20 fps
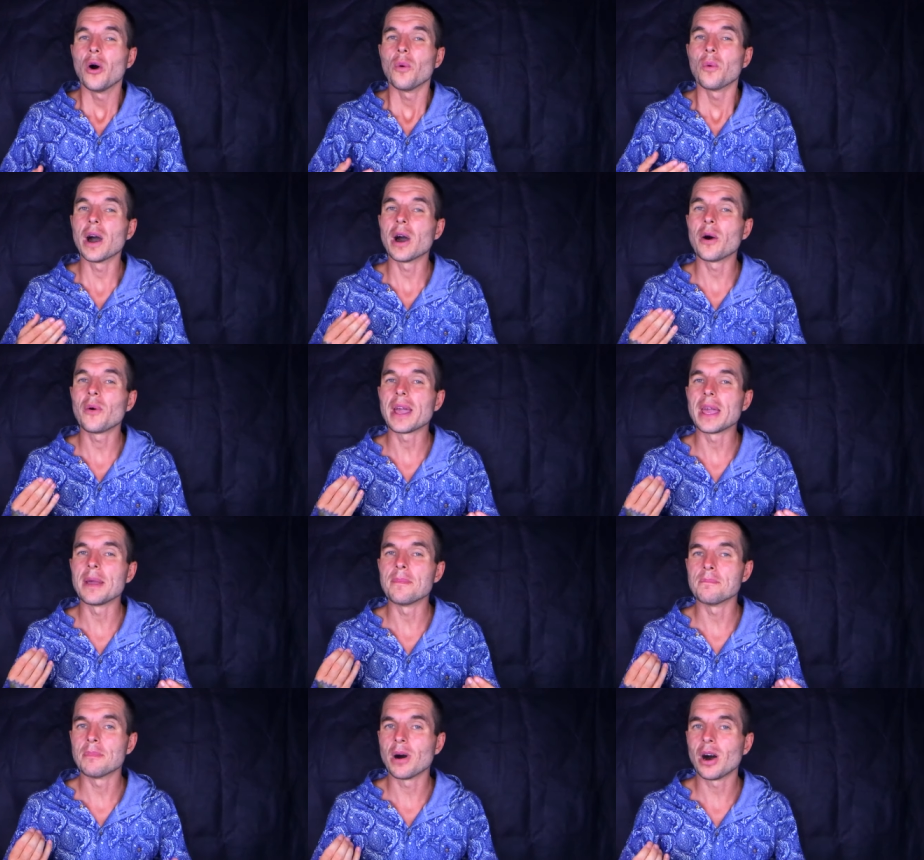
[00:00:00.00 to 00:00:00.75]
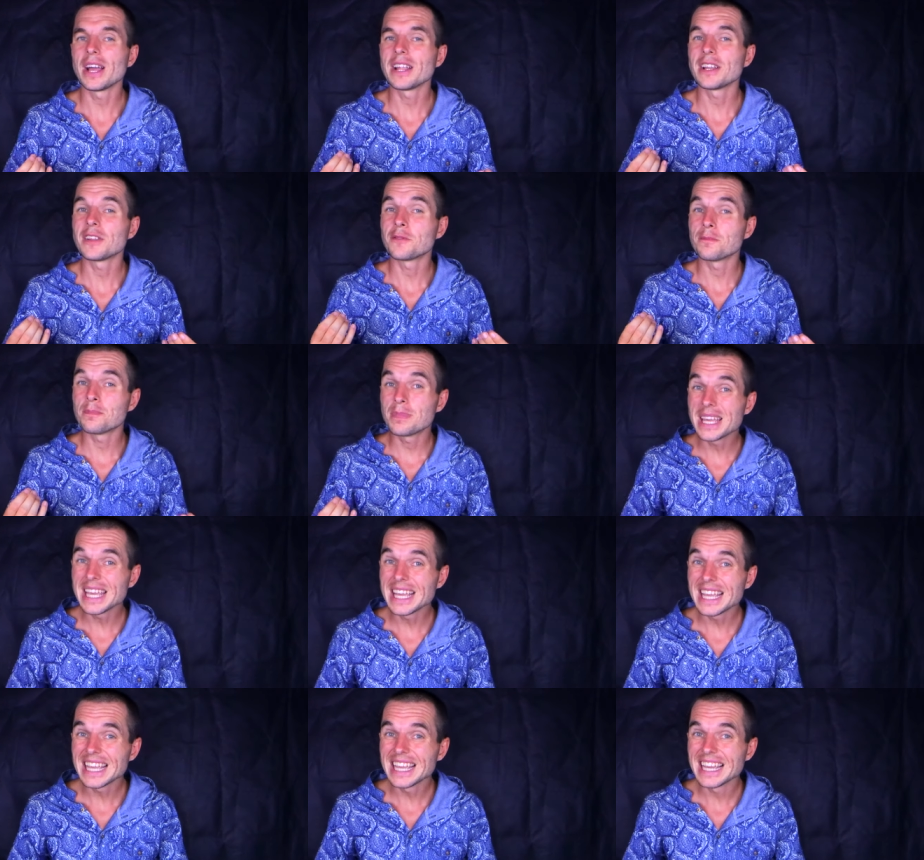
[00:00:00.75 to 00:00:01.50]
well, it might
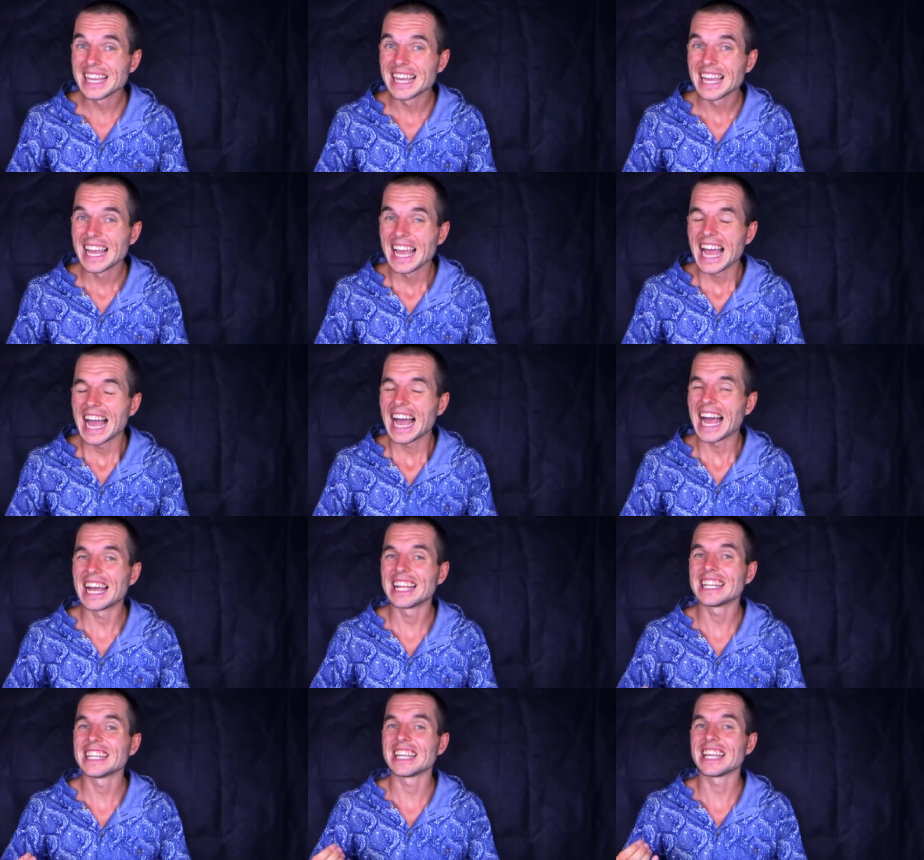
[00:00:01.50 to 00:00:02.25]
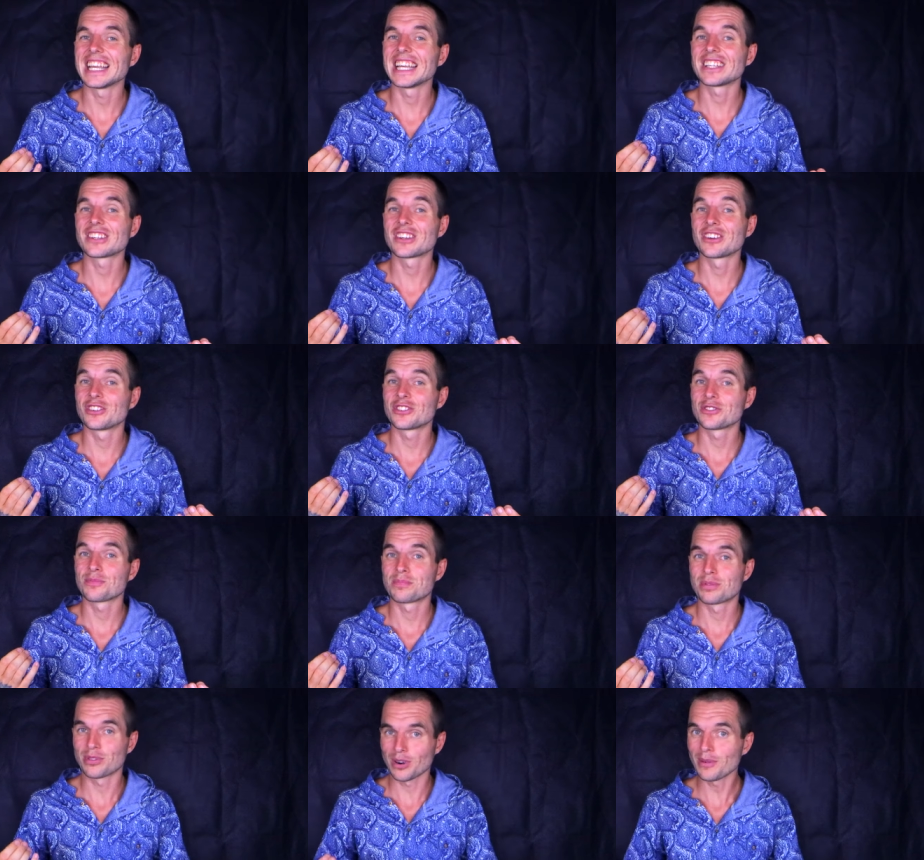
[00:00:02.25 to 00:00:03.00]
be and it
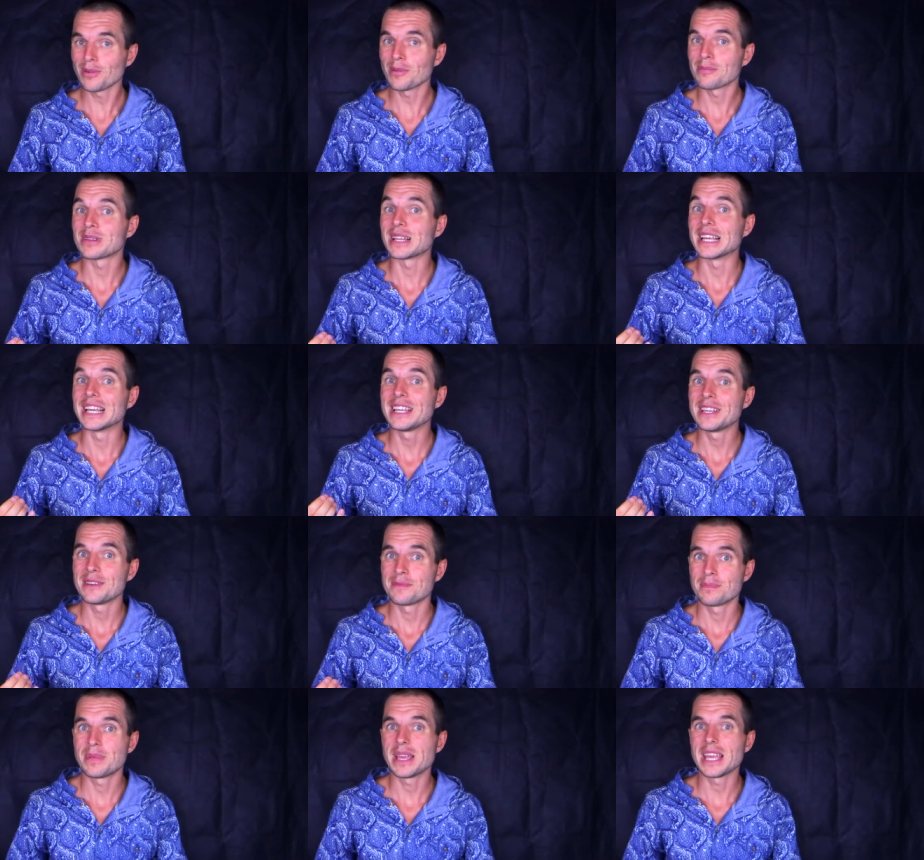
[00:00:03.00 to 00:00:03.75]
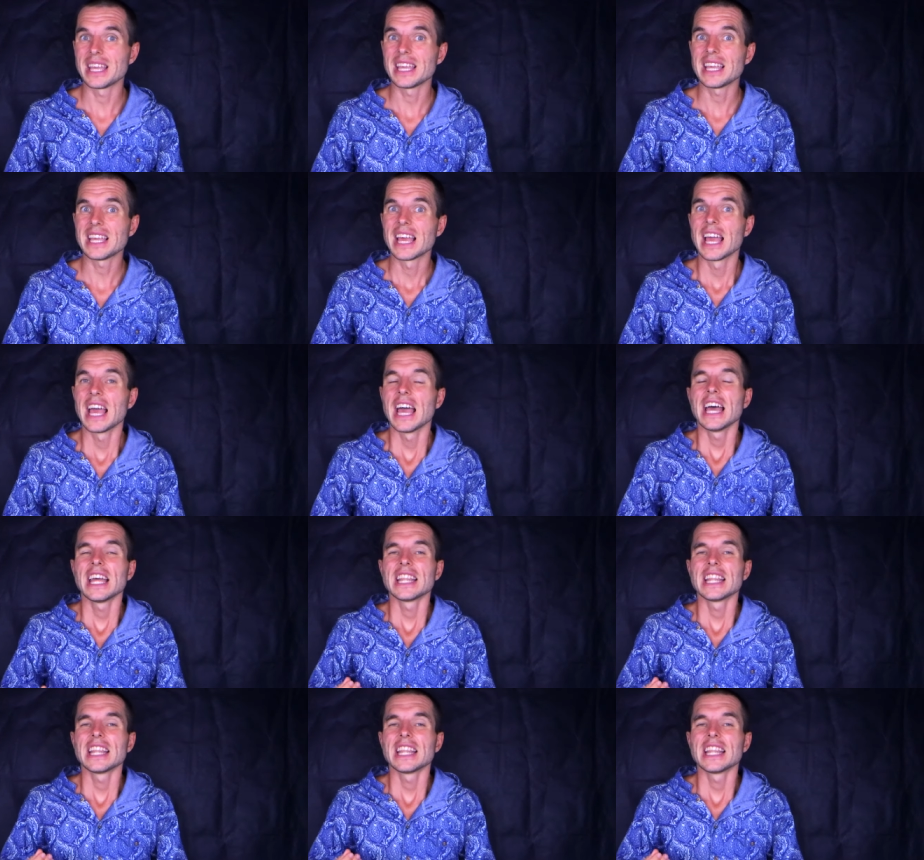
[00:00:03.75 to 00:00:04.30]
could probably be